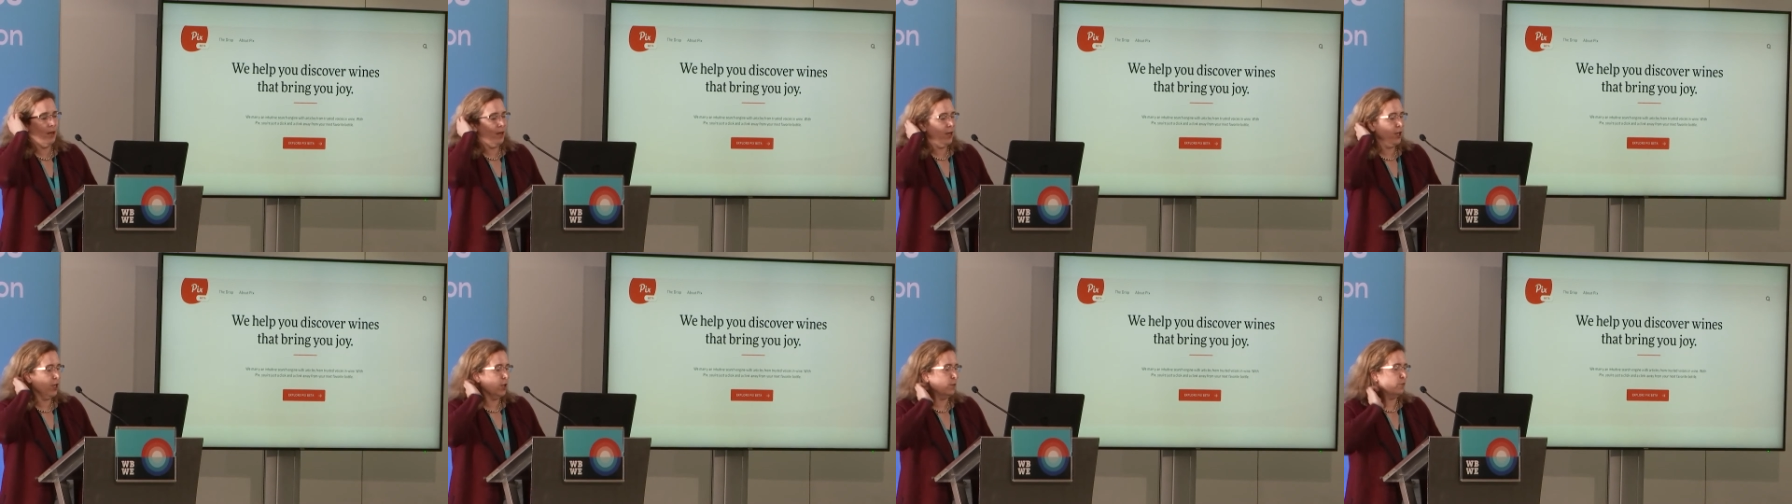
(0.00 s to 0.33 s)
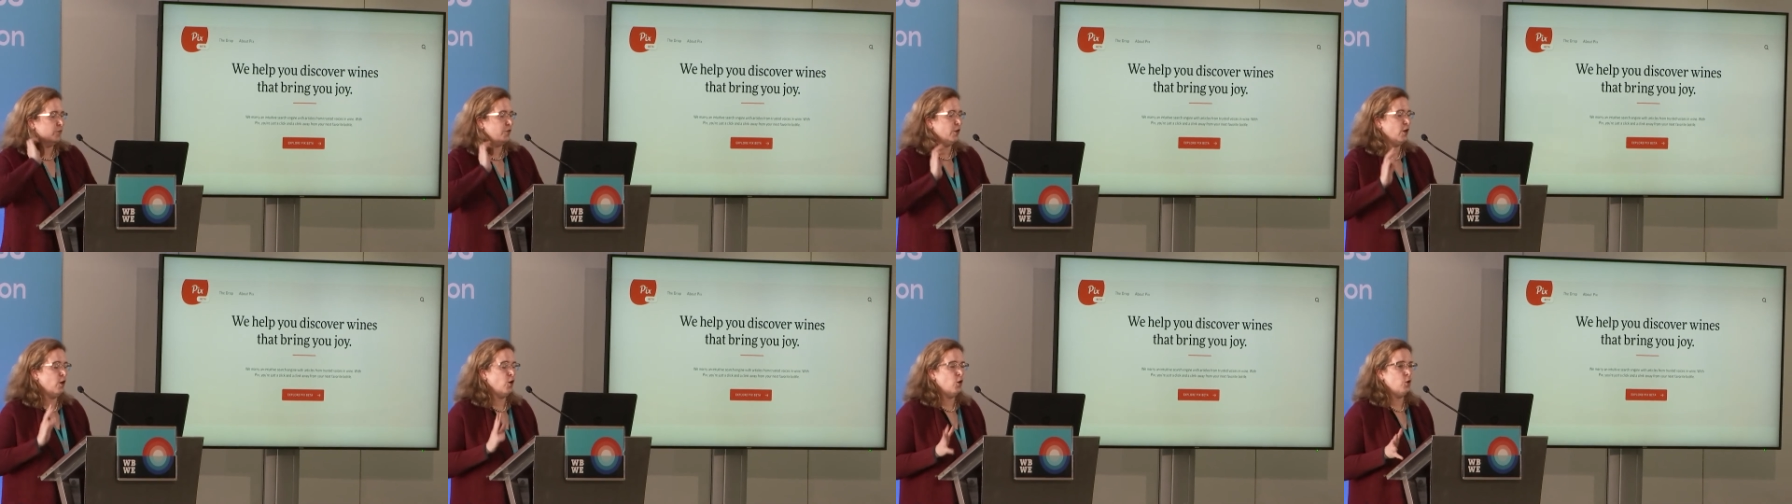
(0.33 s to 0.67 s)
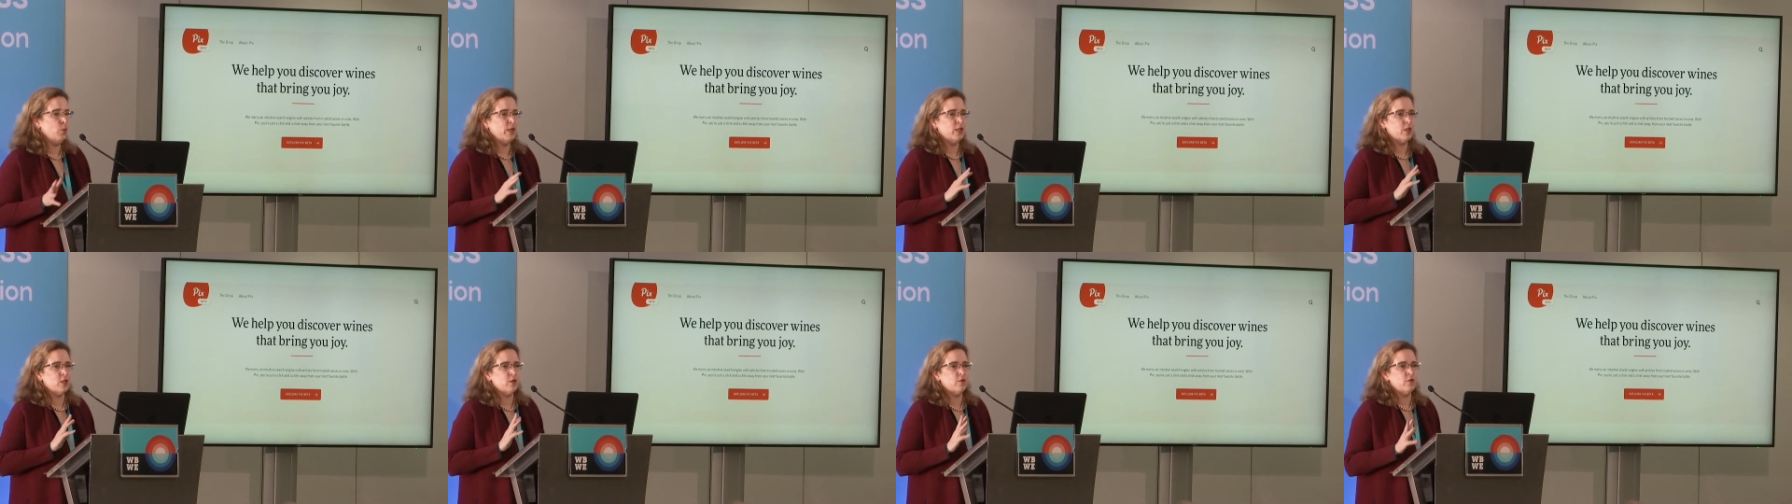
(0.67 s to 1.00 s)
um, for a whole
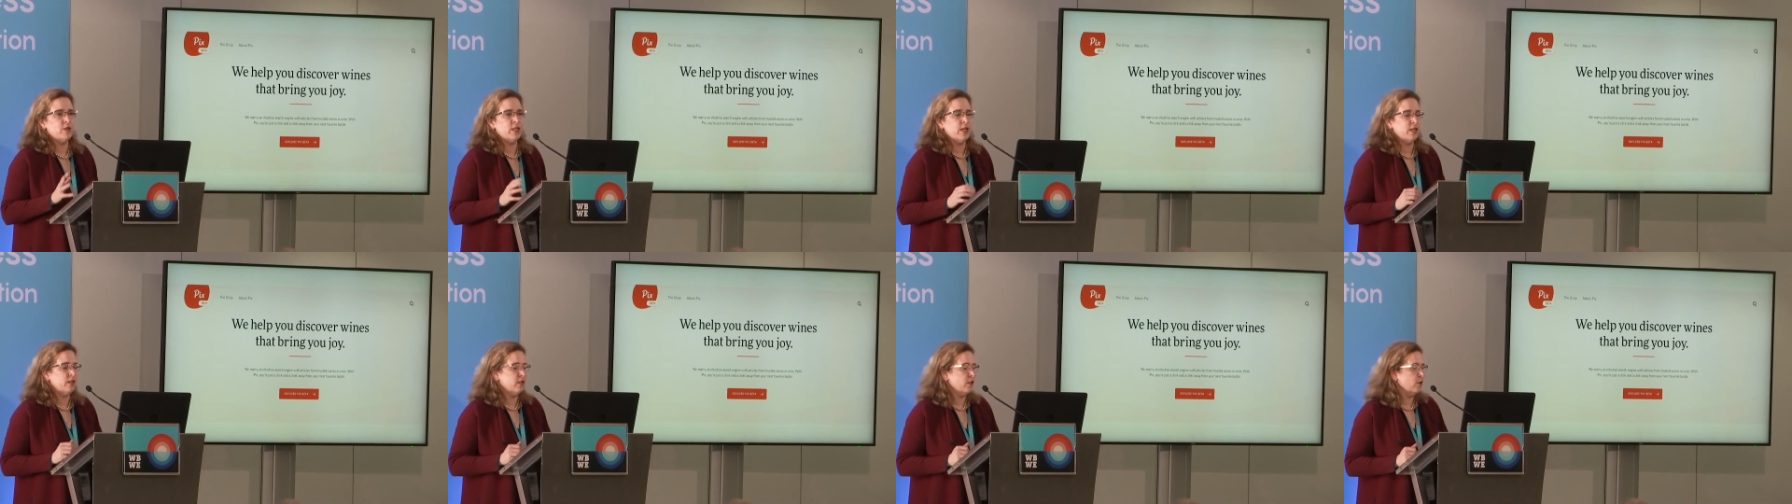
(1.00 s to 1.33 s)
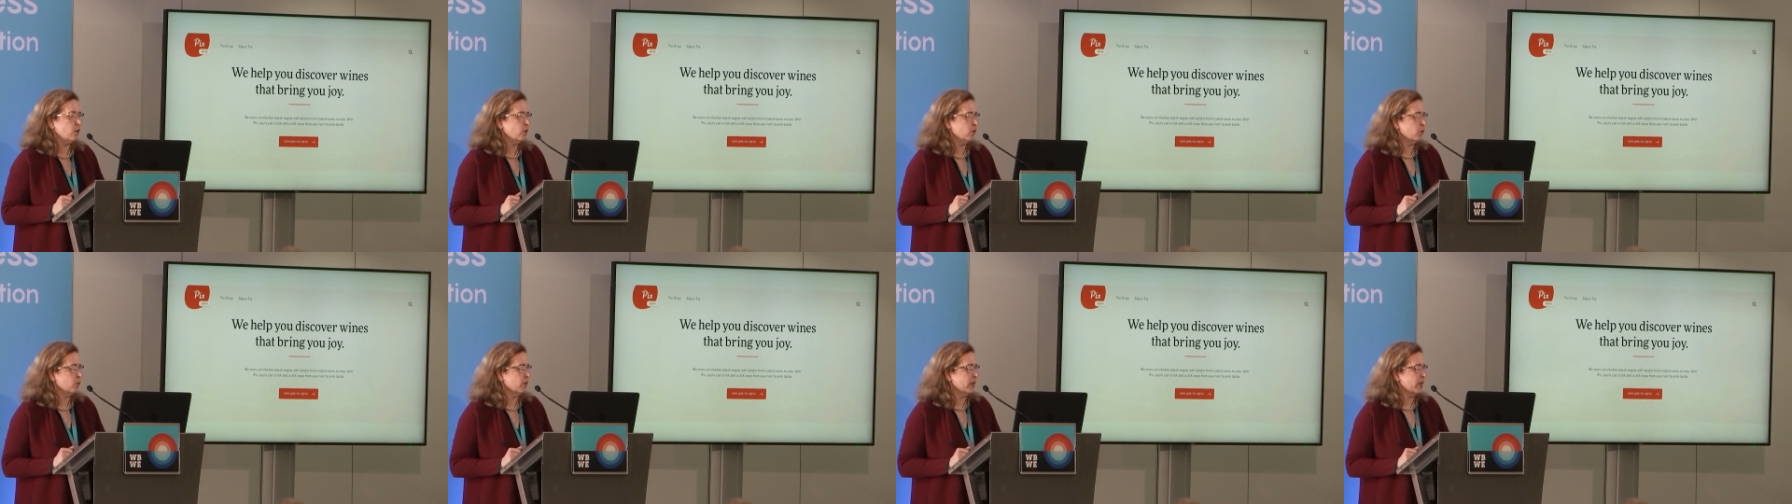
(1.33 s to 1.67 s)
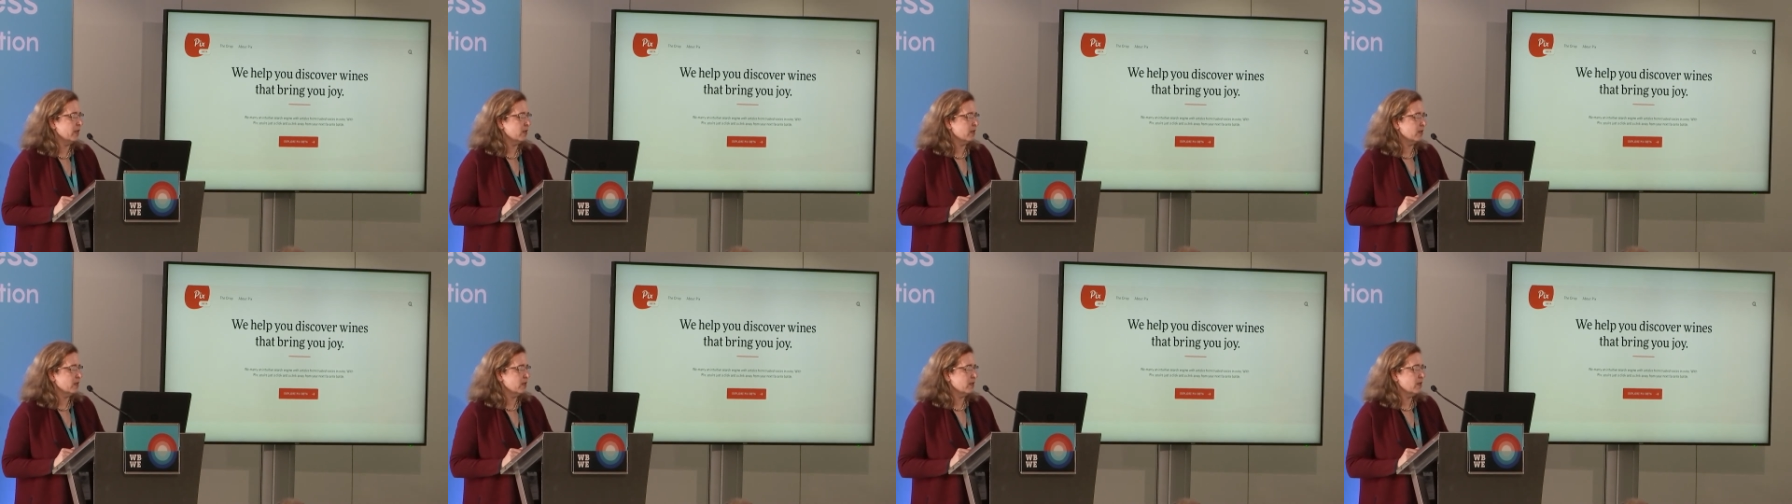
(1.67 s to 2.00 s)
bunch of technical
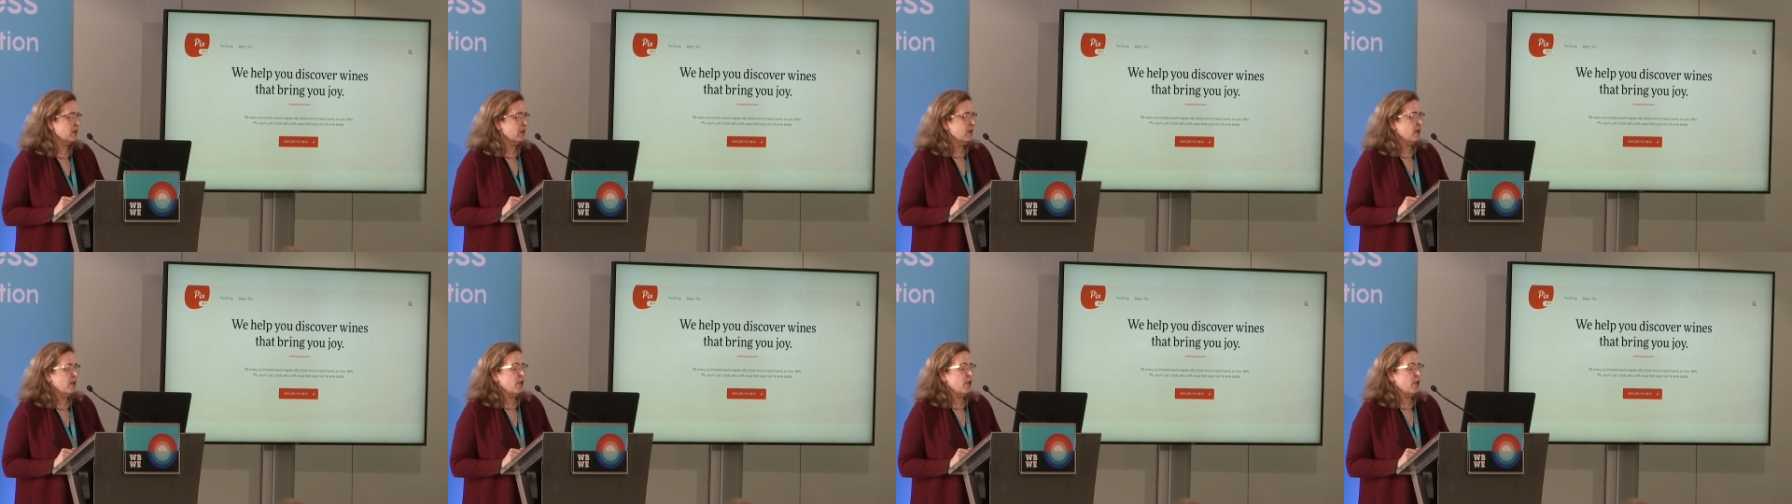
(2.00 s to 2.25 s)
reasons.